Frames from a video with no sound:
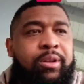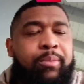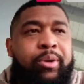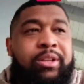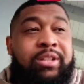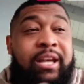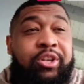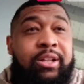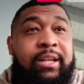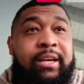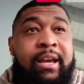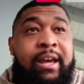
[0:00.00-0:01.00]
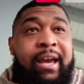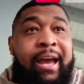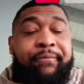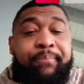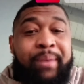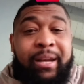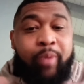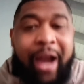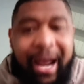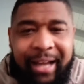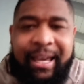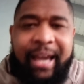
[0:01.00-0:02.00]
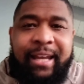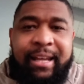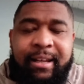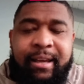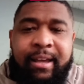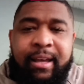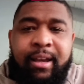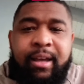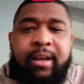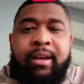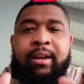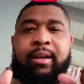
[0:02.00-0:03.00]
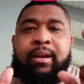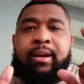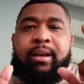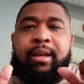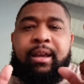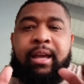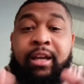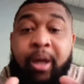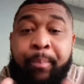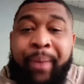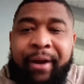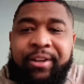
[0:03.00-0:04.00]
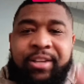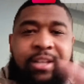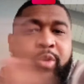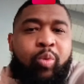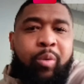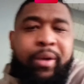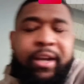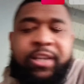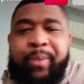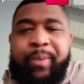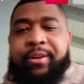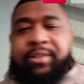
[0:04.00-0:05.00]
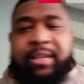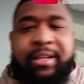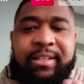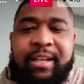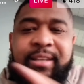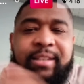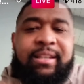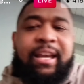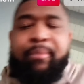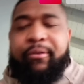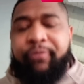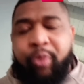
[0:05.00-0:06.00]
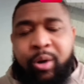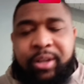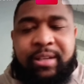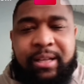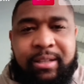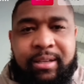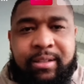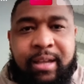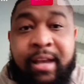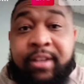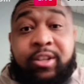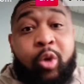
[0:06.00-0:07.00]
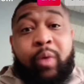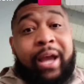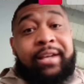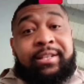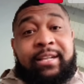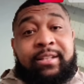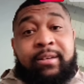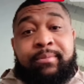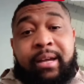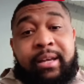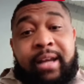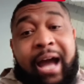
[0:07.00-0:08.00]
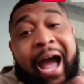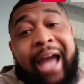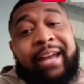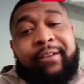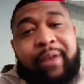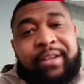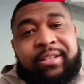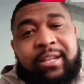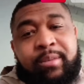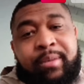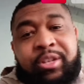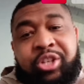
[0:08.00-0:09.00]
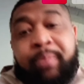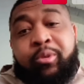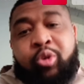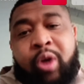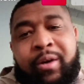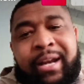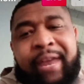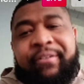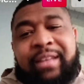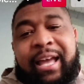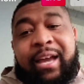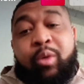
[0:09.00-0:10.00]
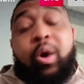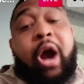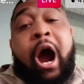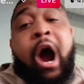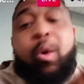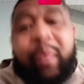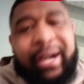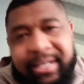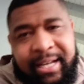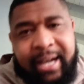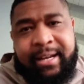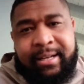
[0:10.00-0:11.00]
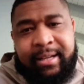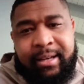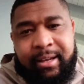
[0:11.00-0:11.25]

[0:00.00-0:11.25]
potentially have been eradicated in comparison to what we experienced in the 60s and before the 60s. So racism and the height of racism and Jim Crow and everything were already done